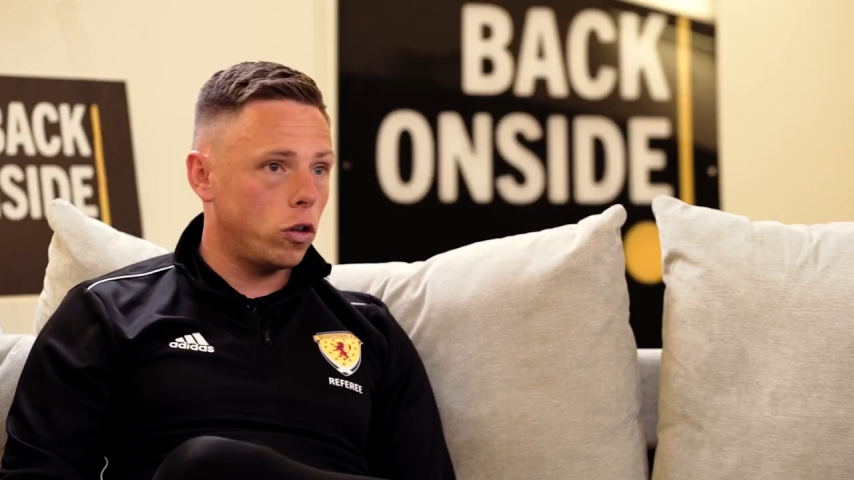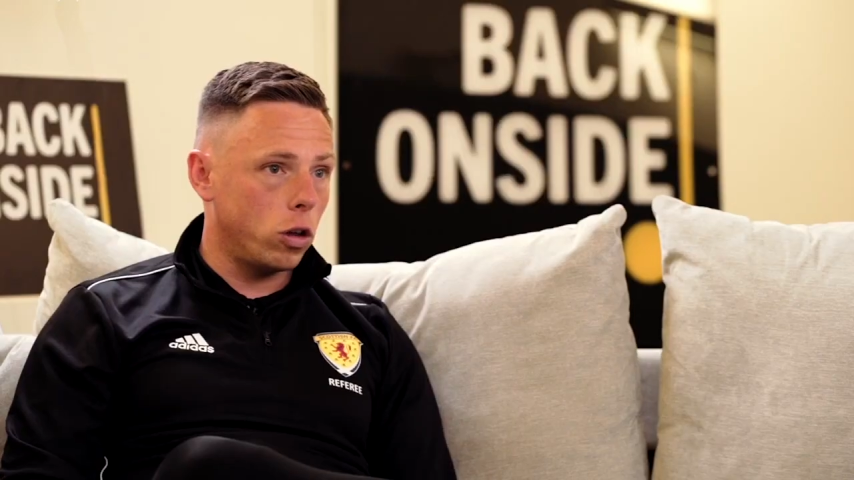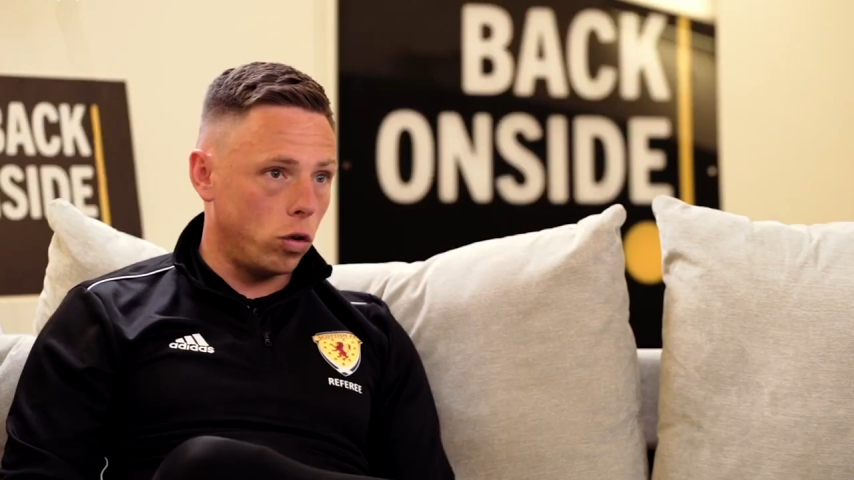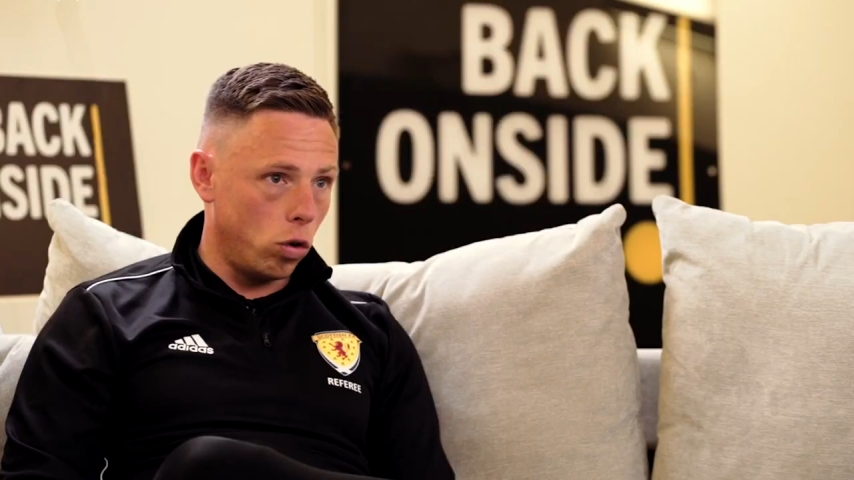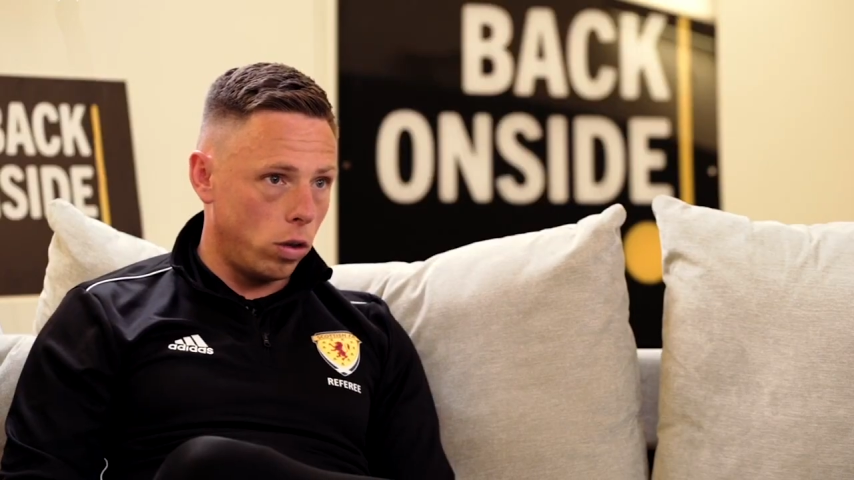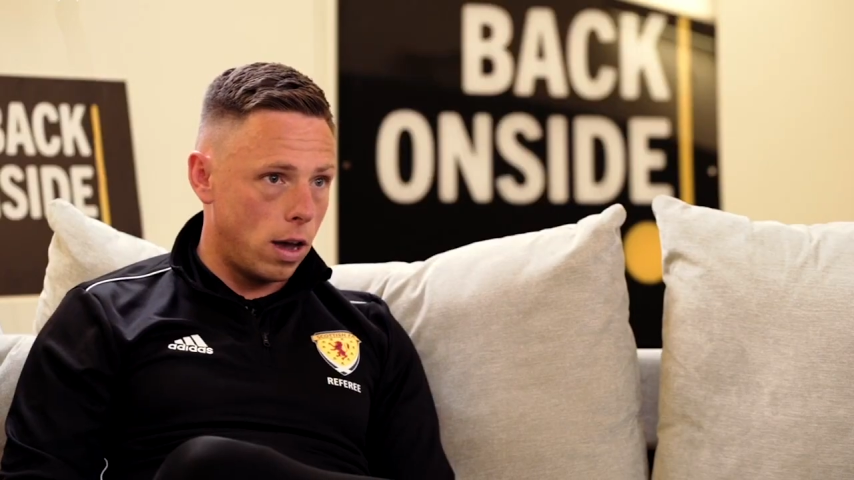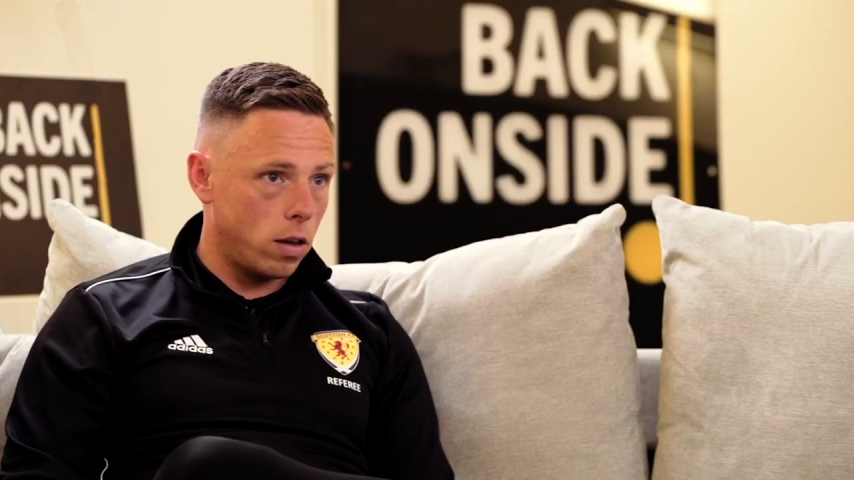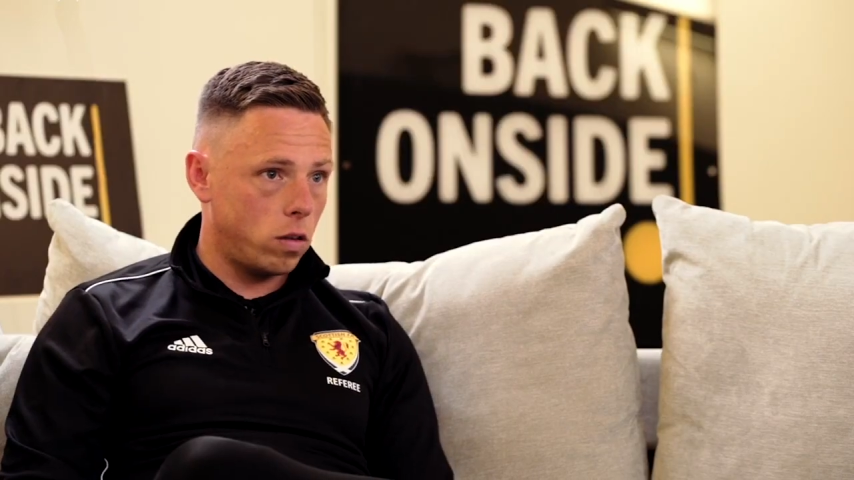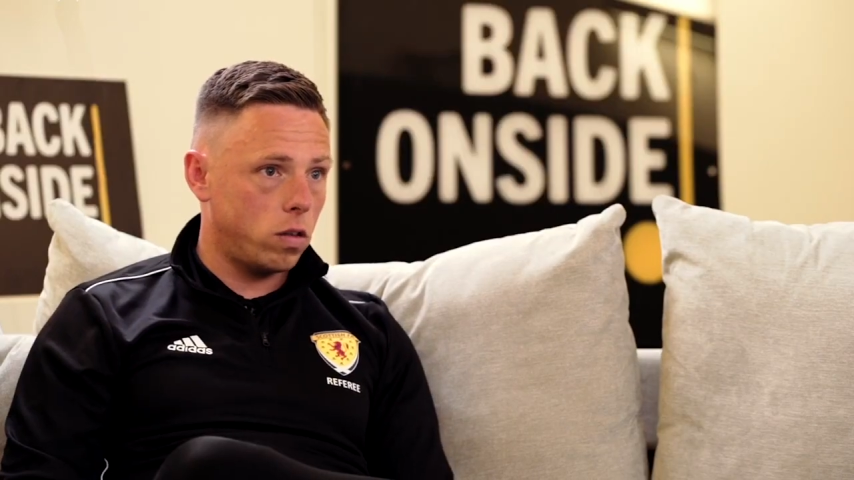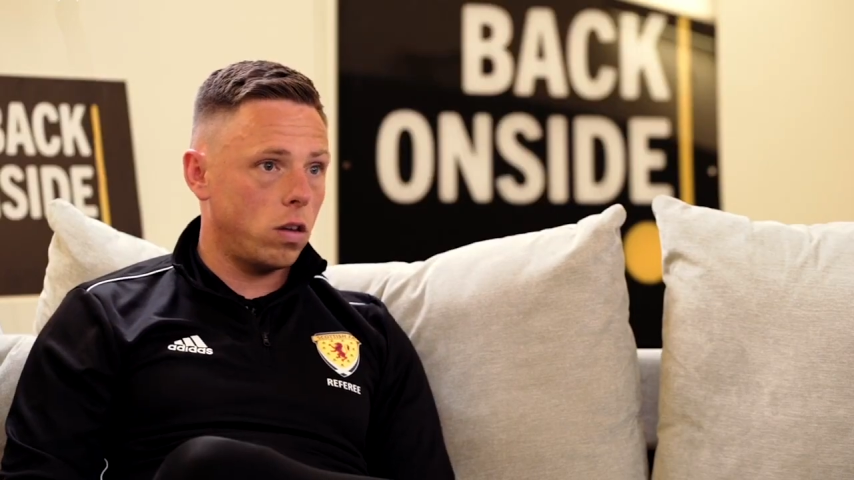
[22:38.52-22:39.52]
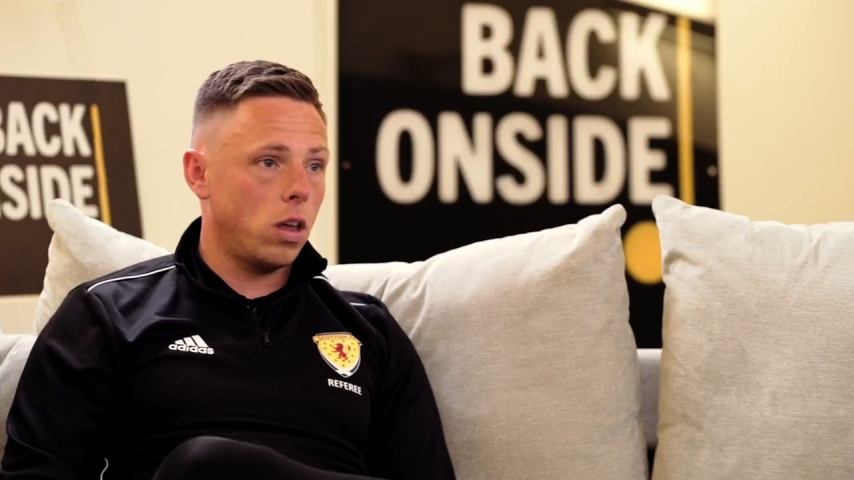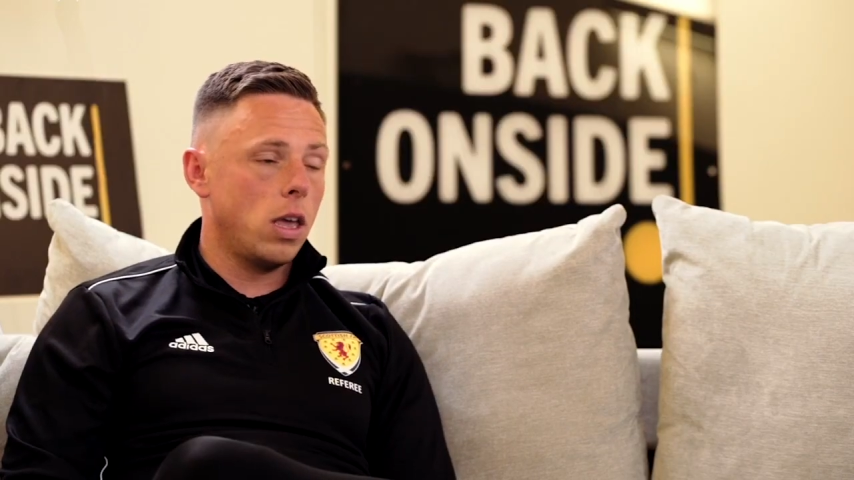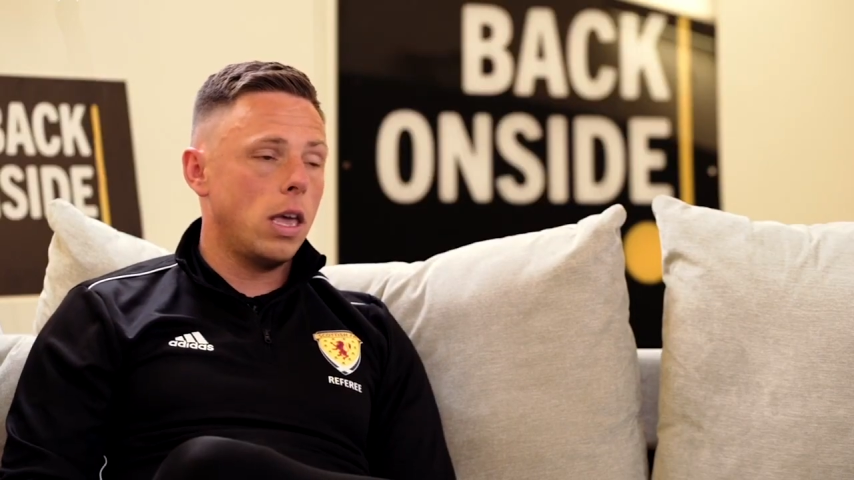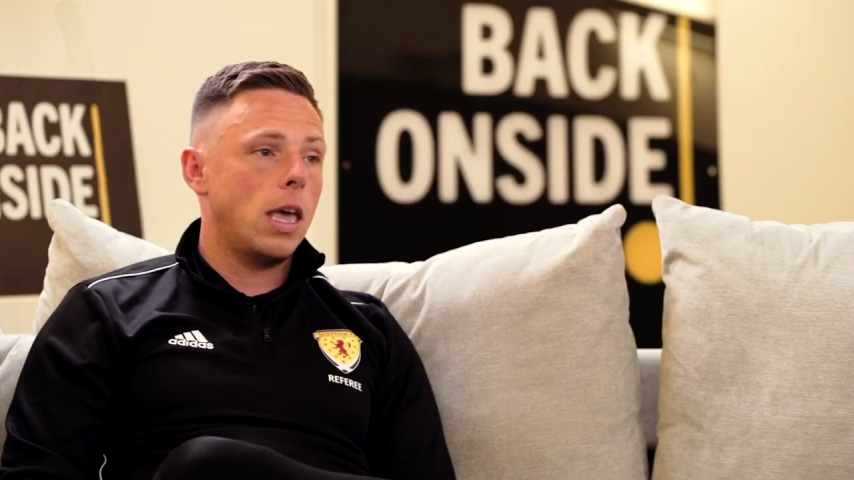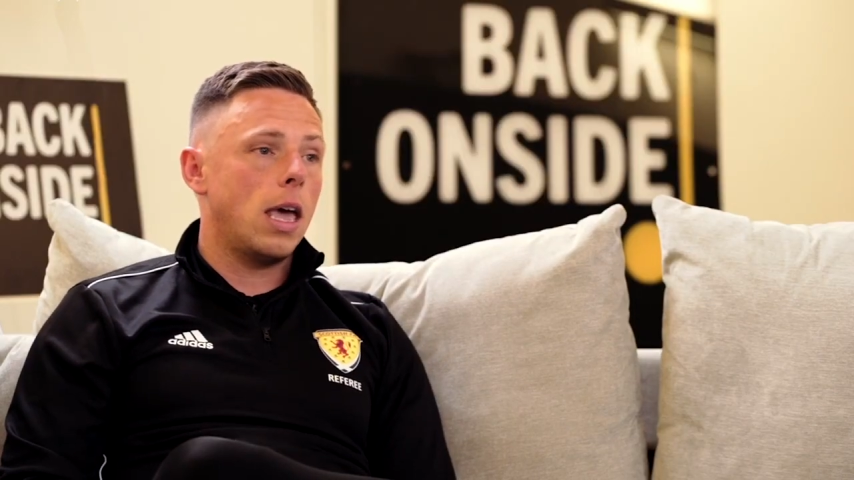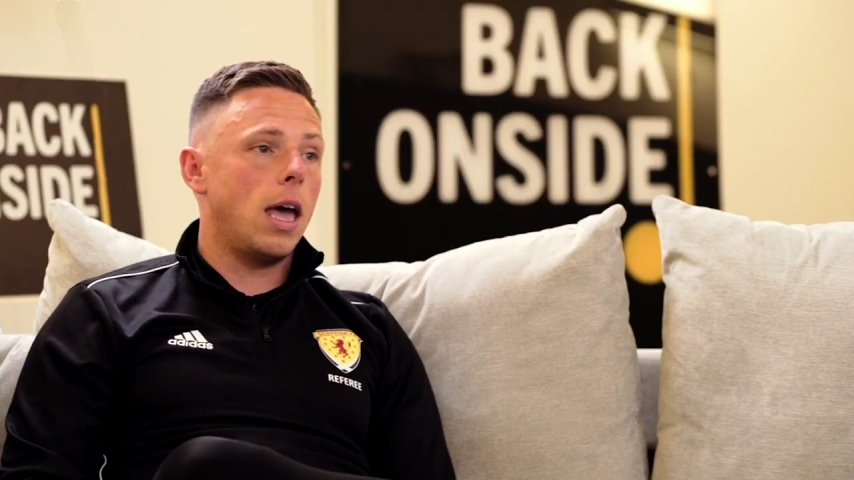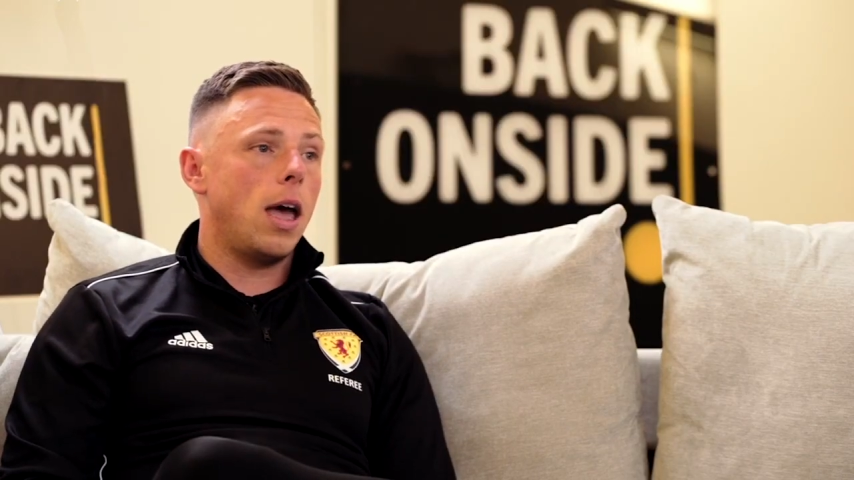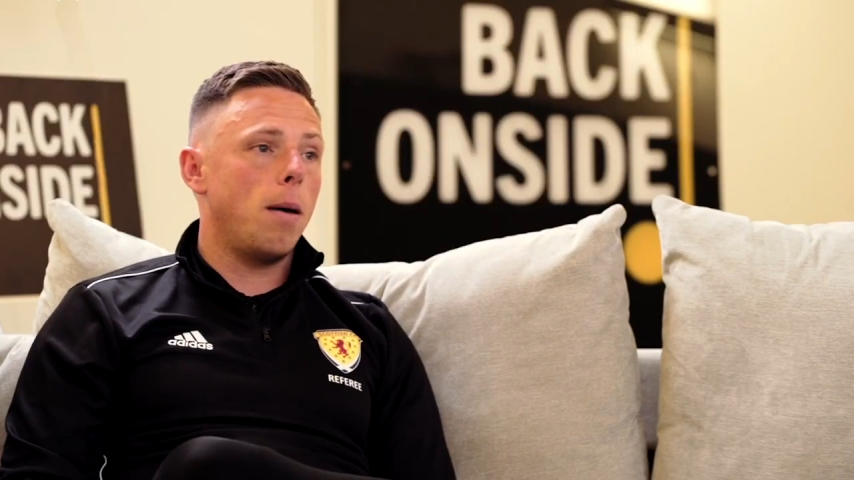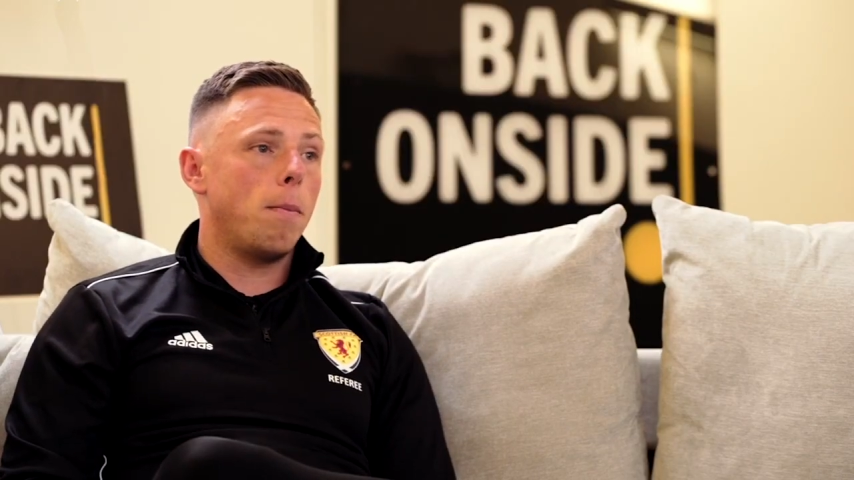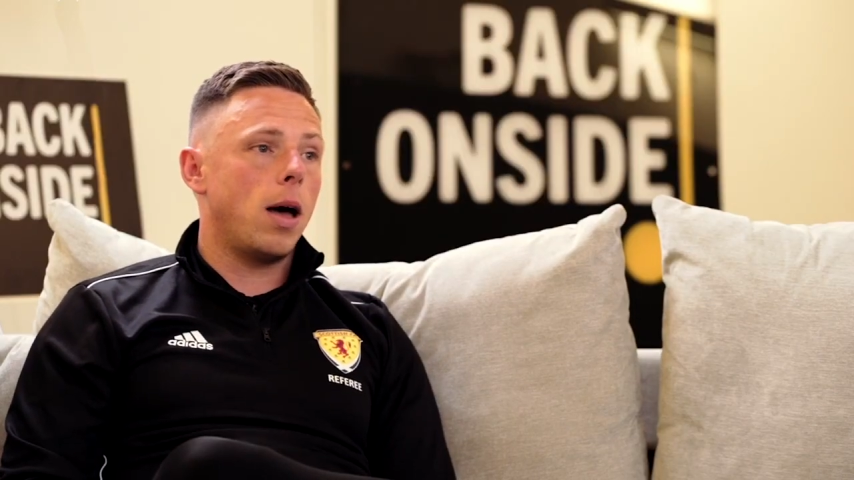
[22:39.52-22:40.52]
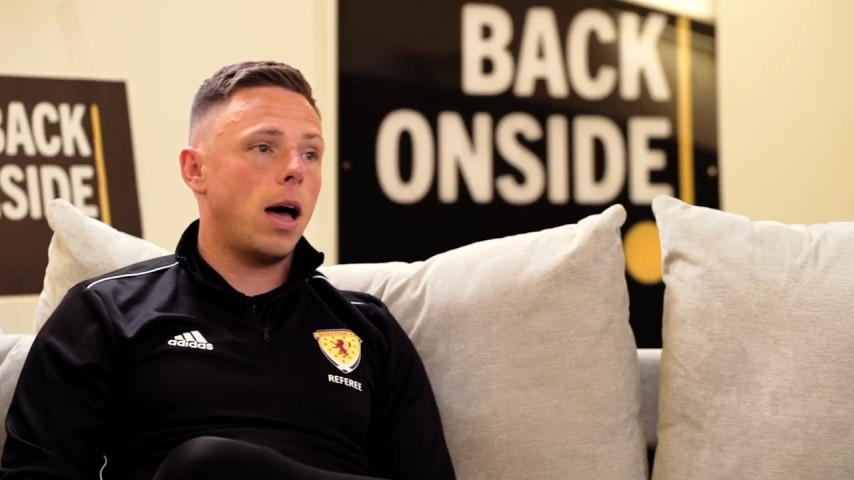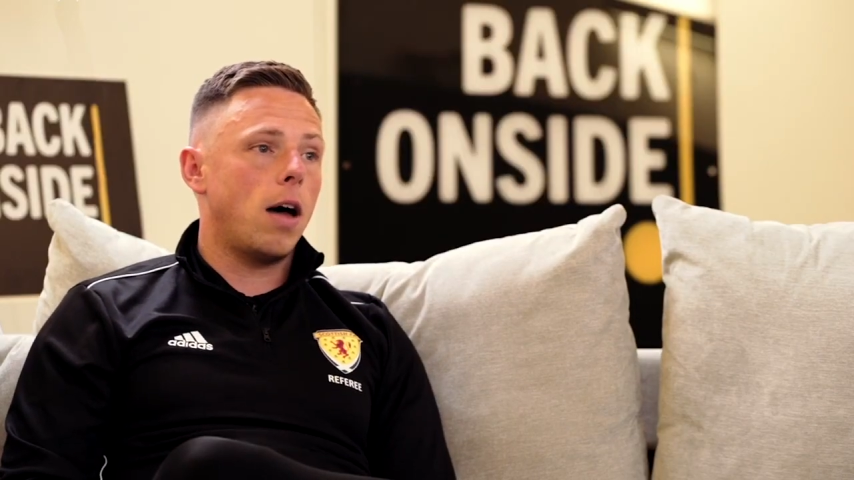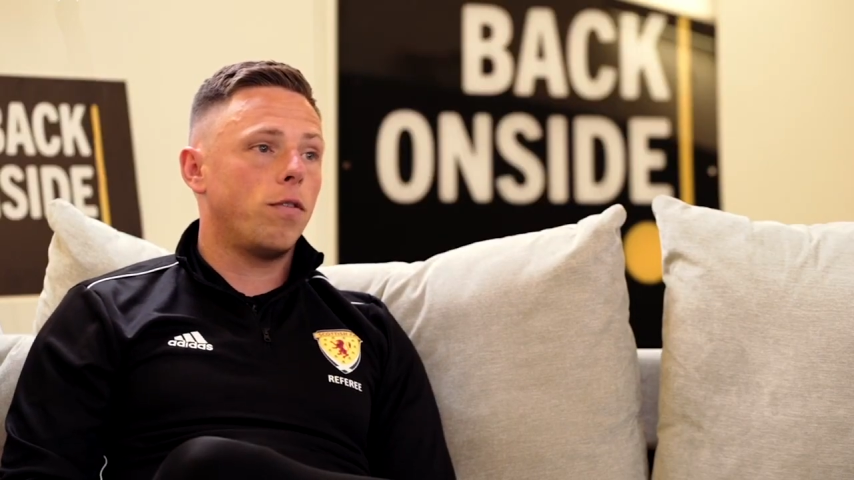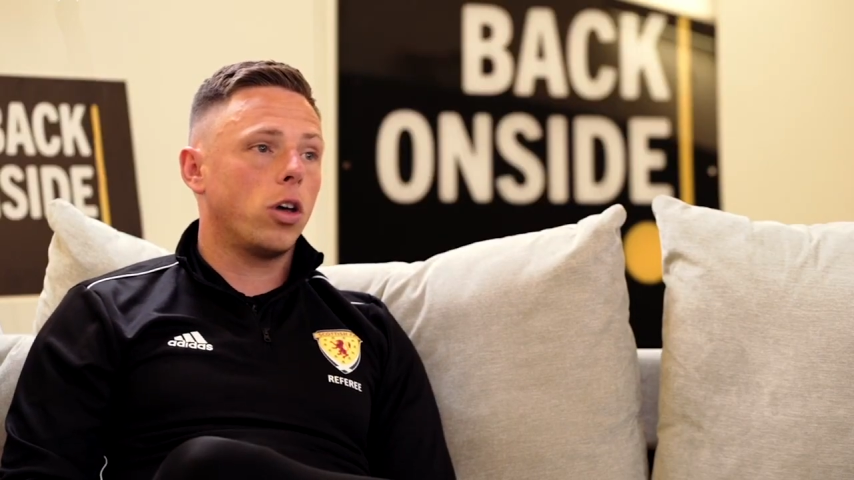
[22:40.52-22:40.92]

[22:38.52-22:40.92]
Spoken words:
to do this, have